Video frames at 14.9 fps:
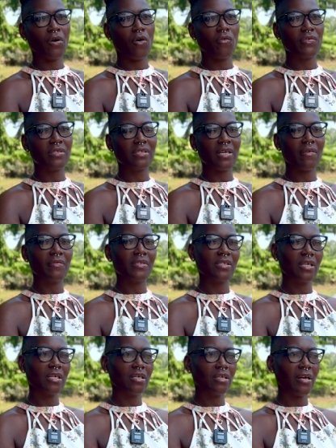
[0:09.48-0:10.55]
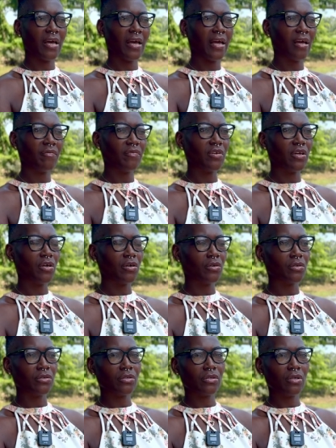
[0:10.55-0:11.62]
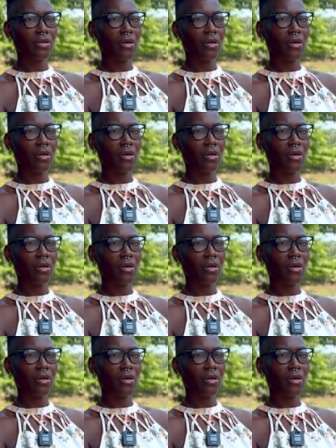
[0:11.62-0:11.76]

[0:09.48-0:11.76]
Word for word: over seventeen and a half years.